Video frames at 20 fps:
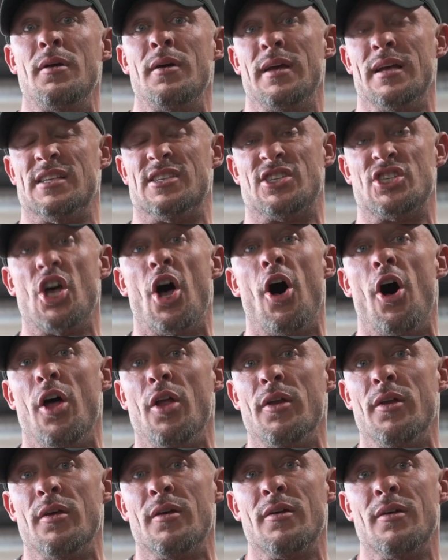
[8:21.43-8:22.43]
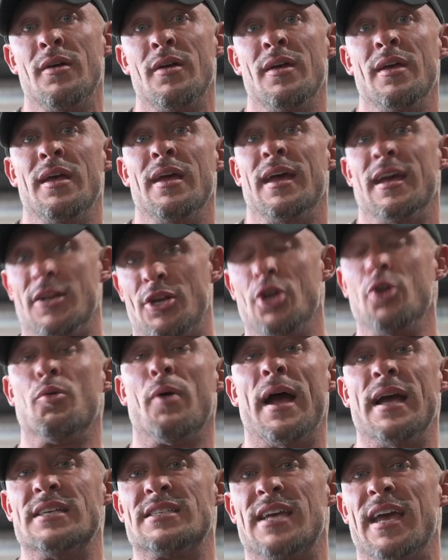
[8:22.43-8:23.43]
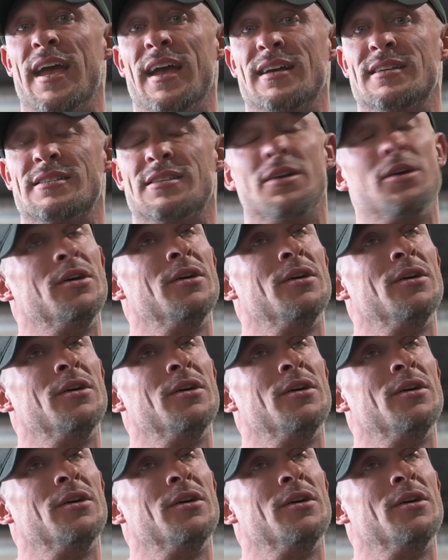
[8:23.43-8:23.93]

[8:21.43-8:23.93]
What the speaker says: and salt and 2 rice cakes,